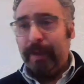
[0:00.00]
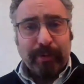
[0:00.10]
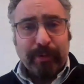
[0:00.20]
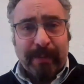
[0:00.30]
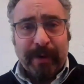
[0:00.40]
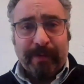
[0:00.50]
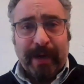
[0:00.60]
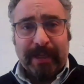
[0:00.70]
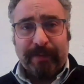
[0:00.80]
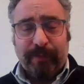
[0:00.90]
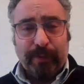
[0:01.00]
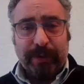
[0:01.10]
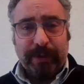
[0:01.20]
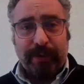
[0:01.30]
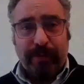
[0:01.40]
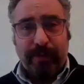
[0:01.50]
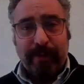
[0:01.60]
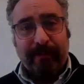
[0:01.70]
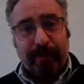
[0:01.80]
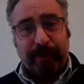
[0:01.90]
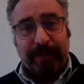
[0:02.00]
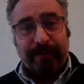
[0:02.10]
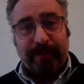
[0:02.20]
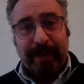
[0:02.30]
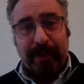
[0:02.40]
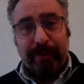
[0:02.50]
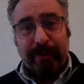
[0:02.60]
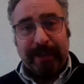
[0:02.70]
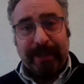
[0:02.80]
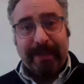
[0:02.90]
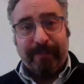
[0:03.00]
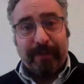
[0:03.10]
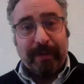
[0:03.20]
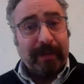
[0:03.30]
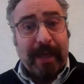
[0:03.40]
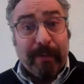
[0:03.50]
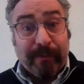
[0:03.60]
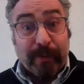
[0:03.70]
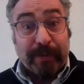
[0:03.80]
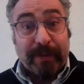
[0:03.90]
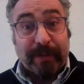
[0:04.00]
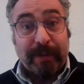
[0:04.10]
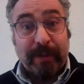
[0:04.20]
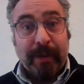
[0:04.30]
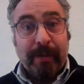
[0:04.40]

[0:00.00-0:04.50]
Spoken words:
Liberal Democrats voters who have voted for me locally even, and Labour voters